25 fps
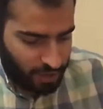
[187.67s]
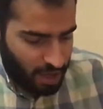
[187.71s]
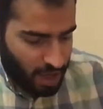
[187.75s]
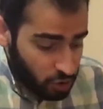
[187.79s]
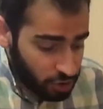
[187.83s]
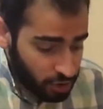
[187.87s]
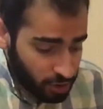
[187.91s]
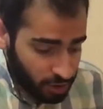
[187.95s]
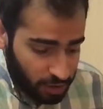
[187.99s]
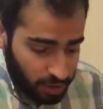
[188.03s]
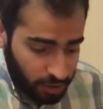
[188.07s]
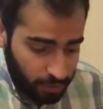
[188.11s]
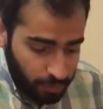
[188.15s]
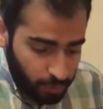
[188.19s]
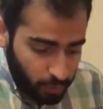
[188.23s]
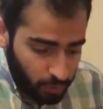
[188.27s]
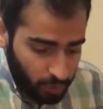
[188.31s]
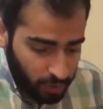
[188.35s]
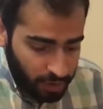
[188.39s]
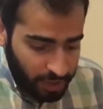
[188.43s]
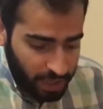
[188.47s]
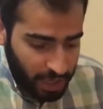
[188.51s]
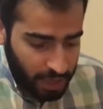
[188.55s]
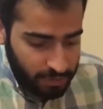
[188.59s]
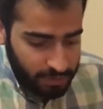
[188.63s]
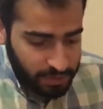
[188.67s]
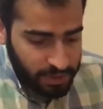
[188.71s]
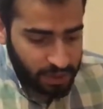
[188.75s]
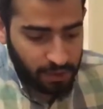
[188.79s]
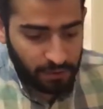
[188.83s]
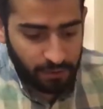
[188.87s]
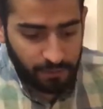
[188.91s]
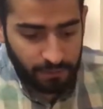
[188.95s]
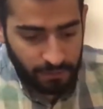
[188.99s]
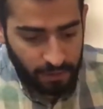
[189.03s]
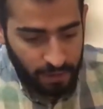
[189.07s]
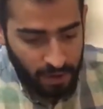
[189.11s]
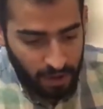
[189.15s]
Usually board games
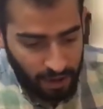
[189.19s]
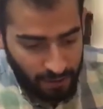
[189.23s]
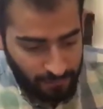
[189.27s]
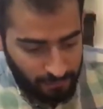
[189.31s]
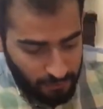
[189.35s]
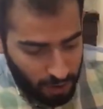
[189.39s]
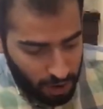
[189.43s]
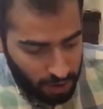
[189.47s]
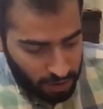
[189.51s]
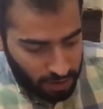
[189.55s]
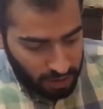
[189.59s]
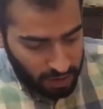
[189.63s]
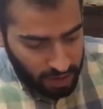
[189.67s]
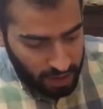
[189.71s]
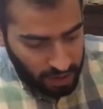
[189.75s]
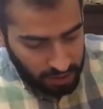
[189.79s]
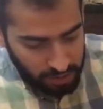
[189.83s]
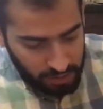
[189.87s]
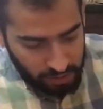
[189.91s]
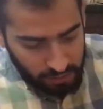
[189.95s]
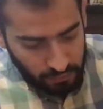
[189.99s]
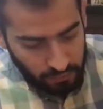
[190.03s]
have one